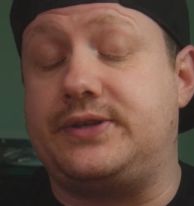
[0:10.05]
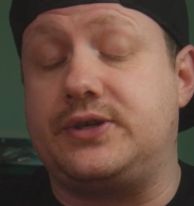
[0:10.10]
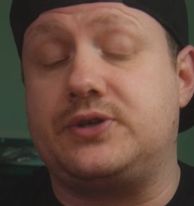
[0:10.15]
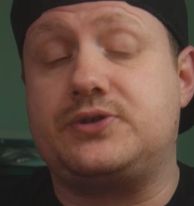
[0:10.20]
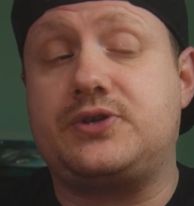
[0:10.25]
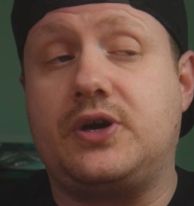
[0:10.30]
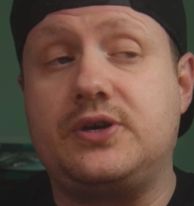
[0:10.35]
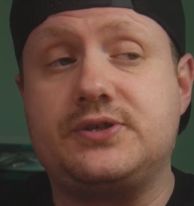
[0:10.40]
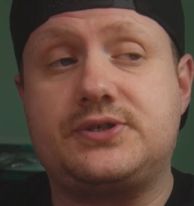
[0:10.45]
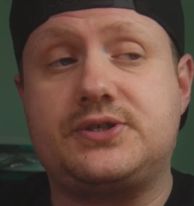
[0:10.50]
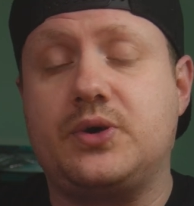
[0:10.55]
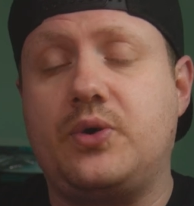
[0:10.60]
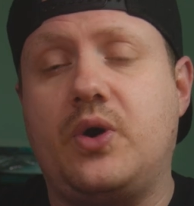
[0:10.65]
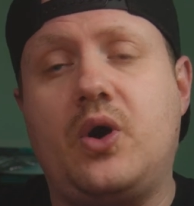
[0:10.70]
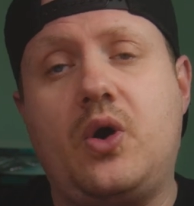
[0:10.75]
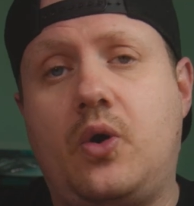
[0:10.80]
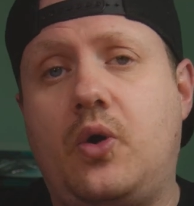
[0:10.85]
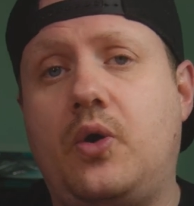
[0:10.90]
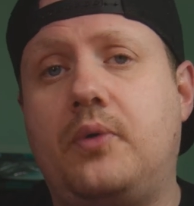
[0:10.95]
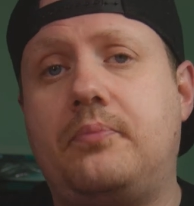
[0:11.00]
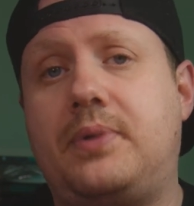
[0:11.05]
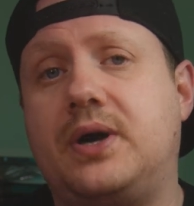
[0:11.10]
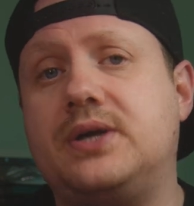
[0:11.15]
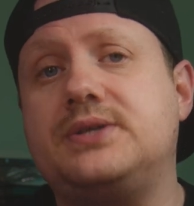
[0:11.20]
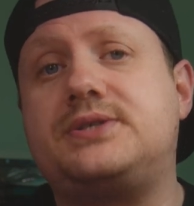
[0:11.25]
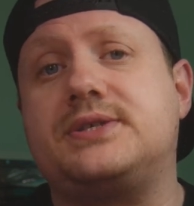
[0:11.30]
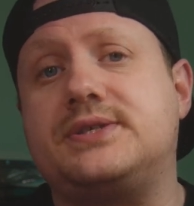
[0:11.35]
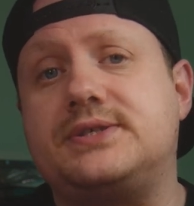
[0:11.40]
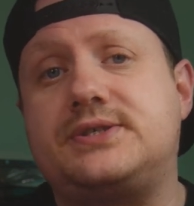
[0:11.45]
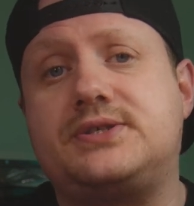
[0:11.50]
There's also a whole
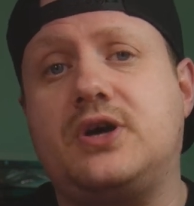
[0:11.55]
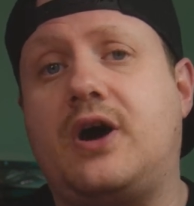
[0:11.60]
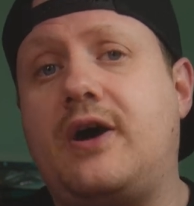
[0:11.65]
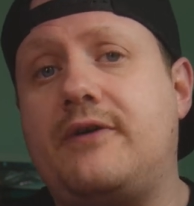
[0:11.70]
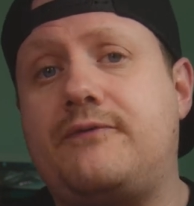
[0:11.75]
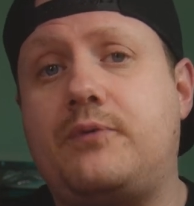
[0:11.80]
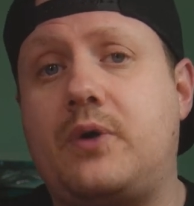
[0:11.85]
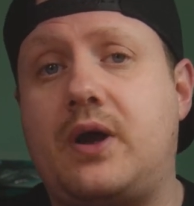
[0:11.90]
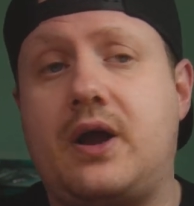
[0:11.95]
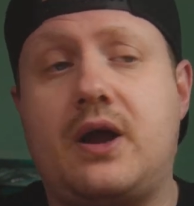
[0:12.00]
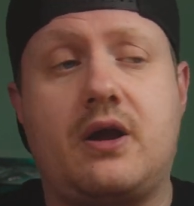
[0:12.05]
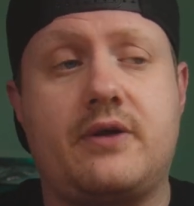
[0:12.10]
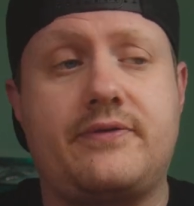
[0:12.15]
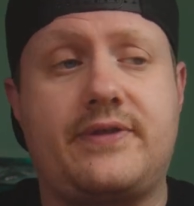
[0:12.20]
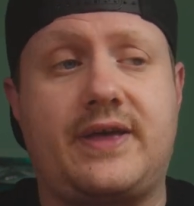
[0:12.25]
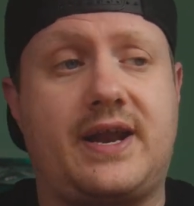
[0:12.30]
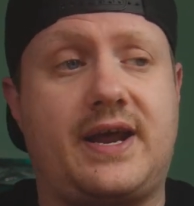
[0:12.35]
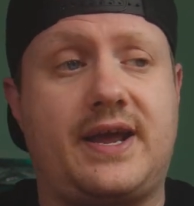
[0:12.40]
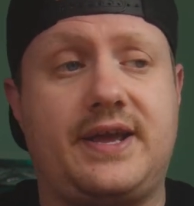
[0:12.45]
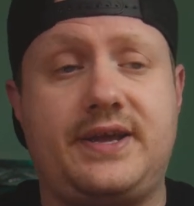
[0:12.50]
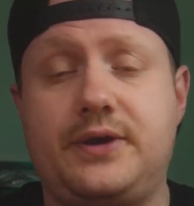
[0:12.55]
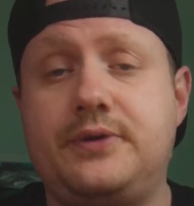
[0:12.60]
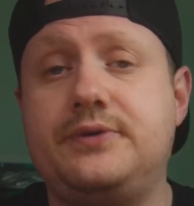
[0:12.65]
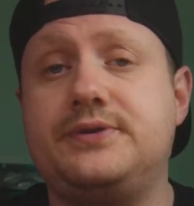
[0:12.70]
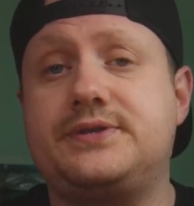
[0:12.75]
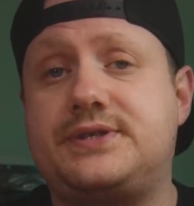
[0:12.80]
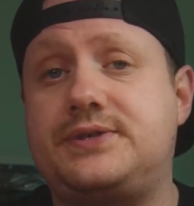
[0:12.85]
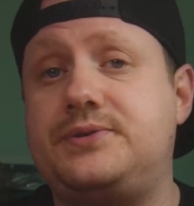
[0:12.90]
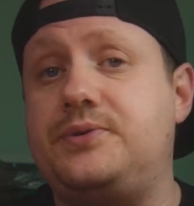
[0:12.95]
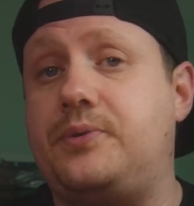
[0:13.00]
bunch of software that I
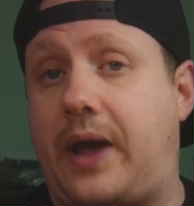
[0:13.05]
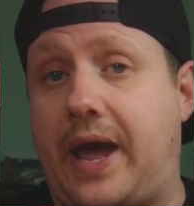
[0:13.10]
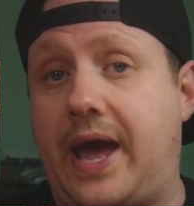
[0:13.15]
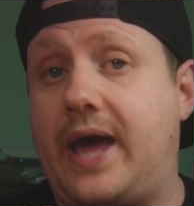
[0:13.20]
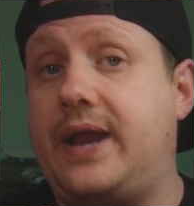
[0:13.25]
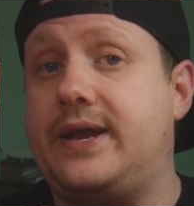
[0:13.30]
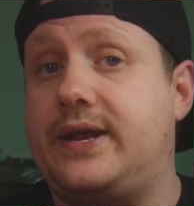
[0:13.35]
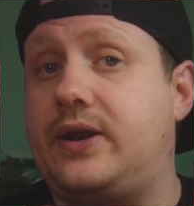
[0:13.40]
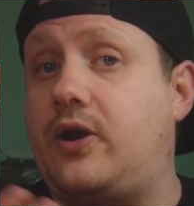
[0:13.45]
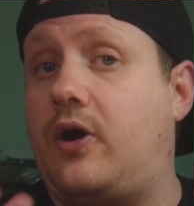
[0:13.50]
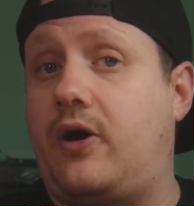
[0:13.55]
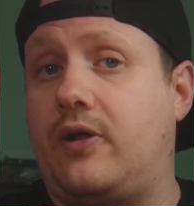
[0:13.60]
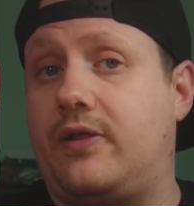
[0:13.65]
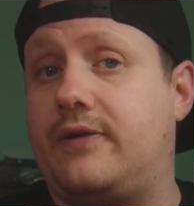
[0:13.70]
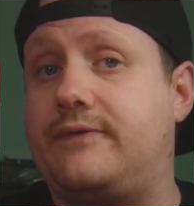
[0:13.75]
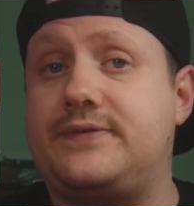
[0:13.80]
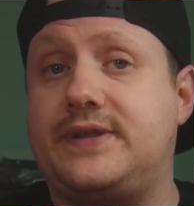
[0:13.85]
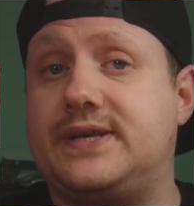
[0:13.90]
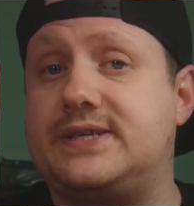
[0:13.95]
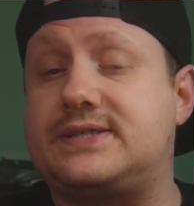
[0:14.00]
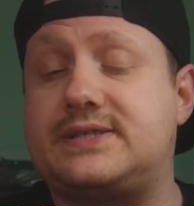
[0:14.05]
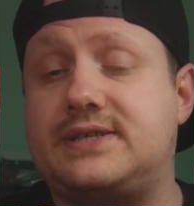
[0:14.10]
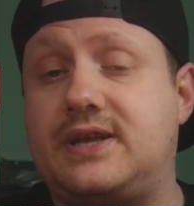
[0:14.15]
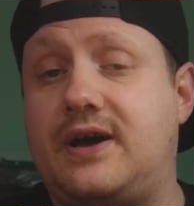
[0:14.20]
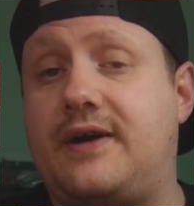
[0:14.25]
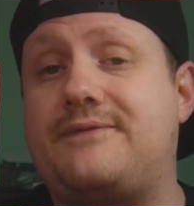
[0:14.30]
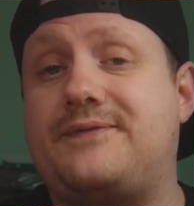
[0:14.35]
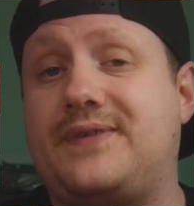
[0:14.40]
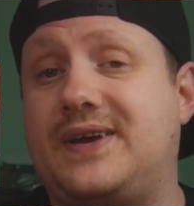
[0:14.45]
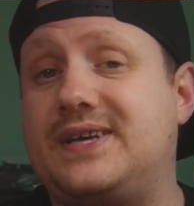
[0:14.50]
use to edit all of this stuff,